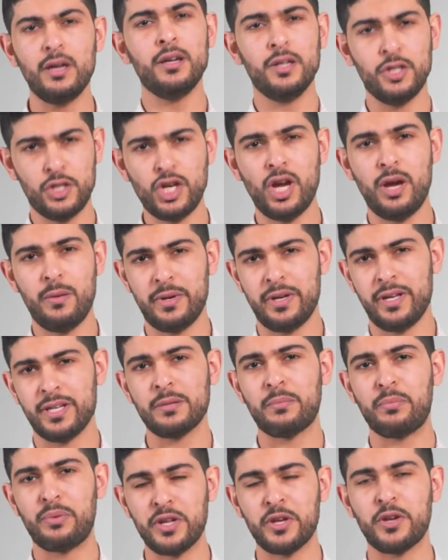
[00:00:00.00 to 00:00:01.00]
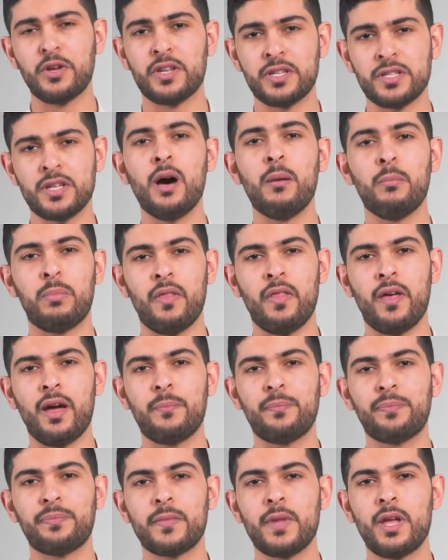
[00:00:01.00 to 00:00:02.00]
Germany is a pretty good example of that.
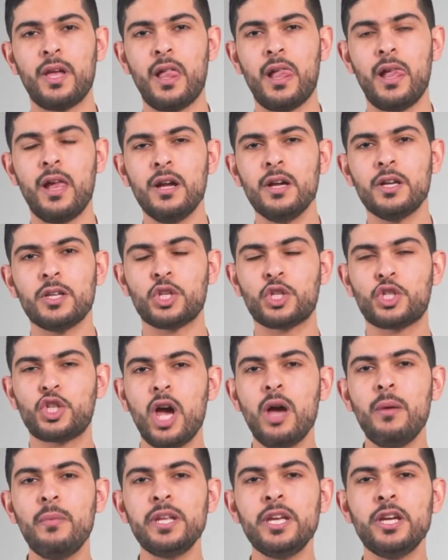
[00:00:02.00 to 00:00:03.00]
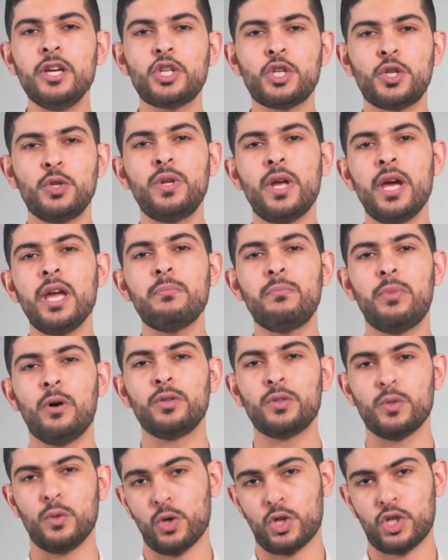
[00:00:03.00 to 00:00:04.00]
So Germany issued a
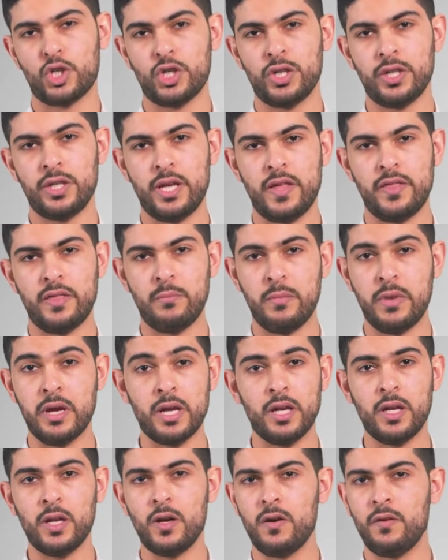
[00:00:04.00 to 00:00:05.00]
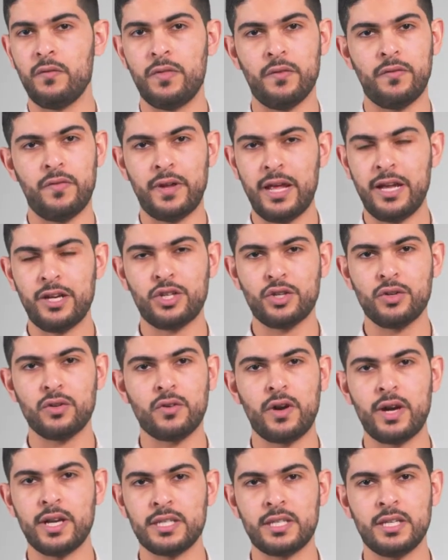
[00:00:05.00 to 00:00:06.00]
bond auction in the middle of the financial
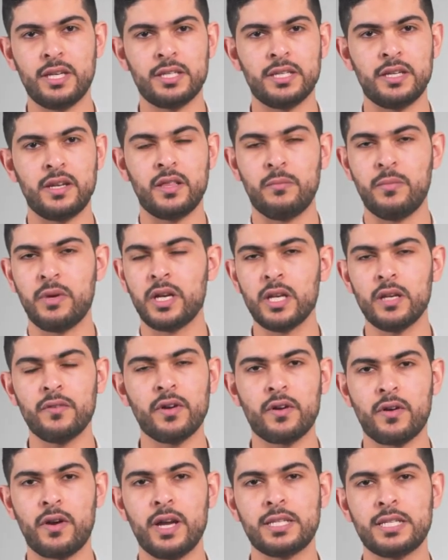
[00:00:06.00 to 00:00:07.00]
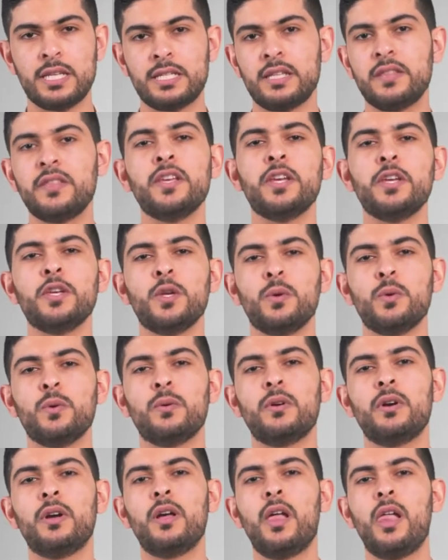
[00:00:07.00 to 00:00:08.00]
crisis and in the middle of a crisis in the EU.
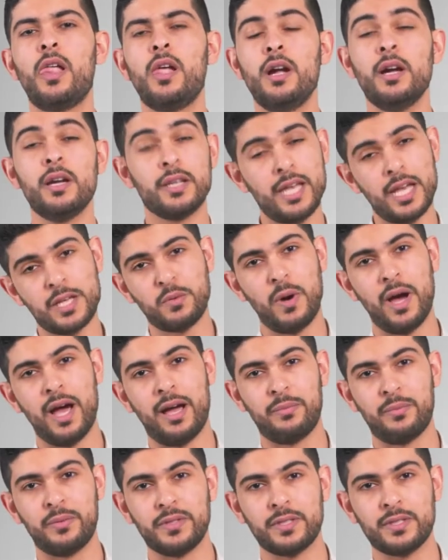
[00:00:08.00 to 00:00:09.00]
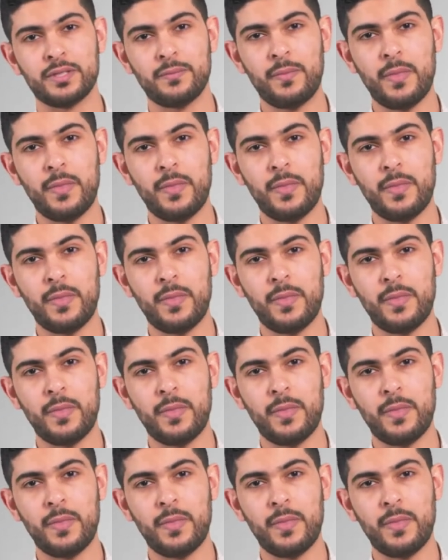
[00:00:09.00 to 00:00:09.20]
Guess what happened?